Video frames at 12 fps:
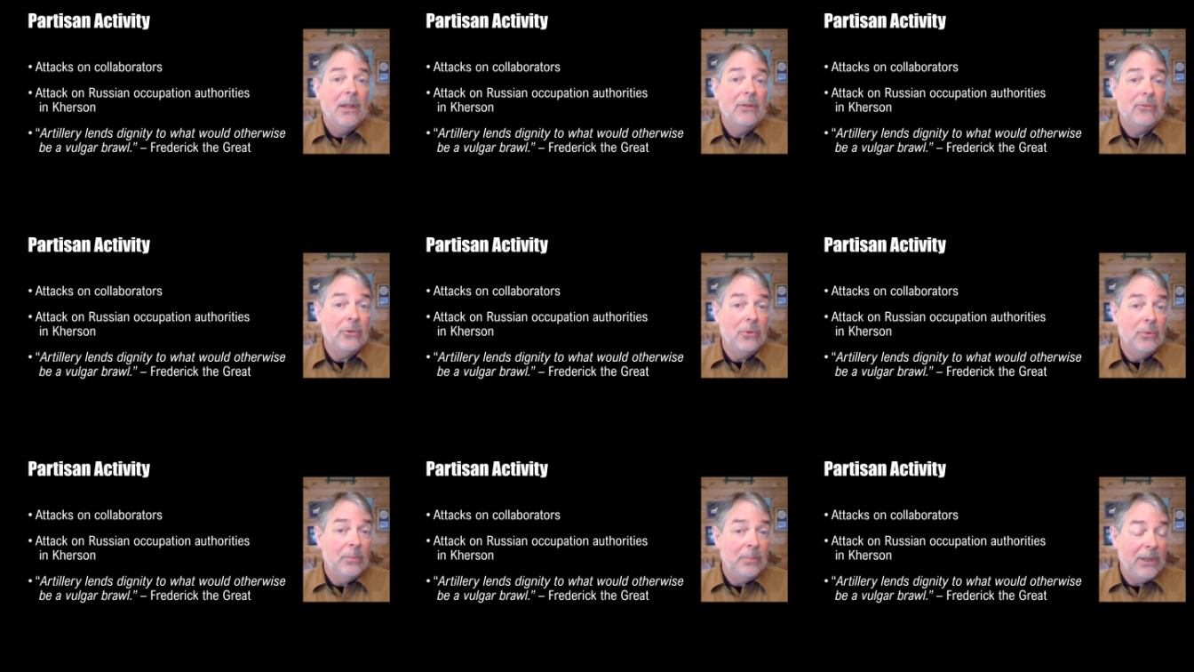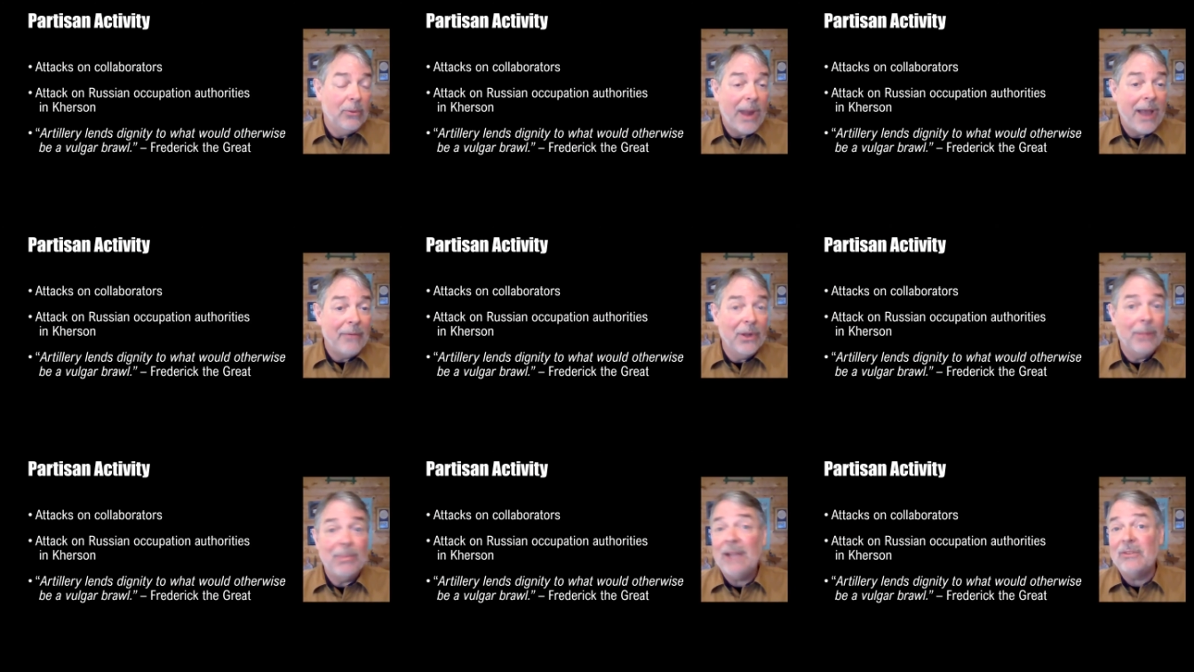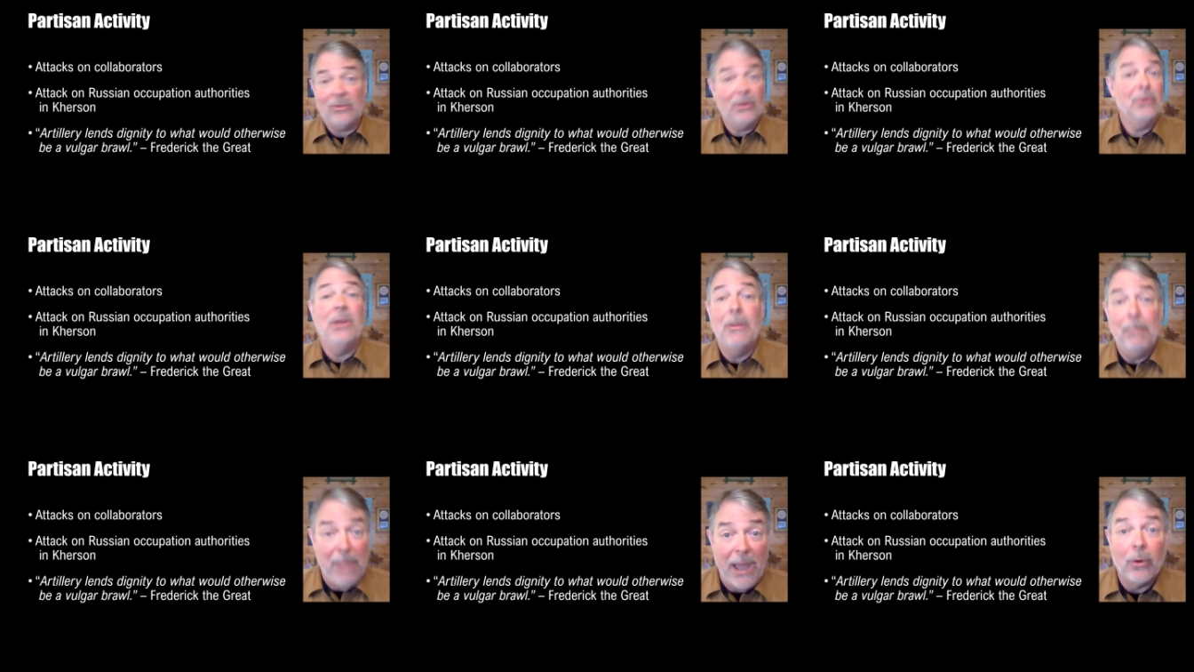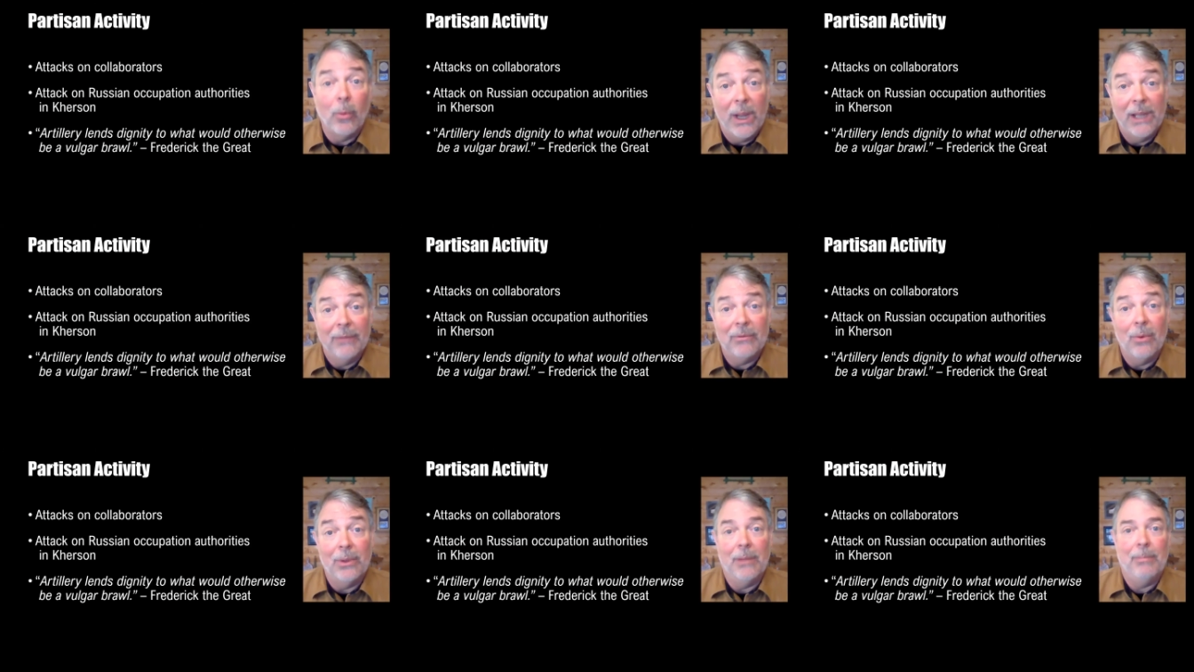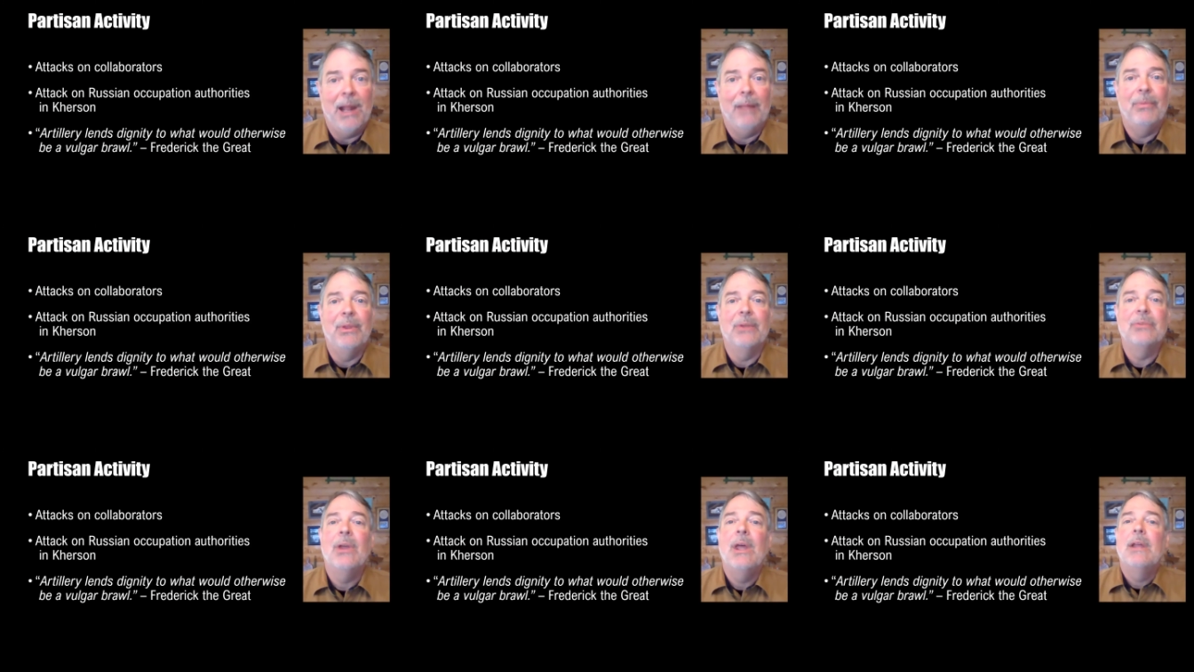to being raveled up, that's certainly a better way of going about this.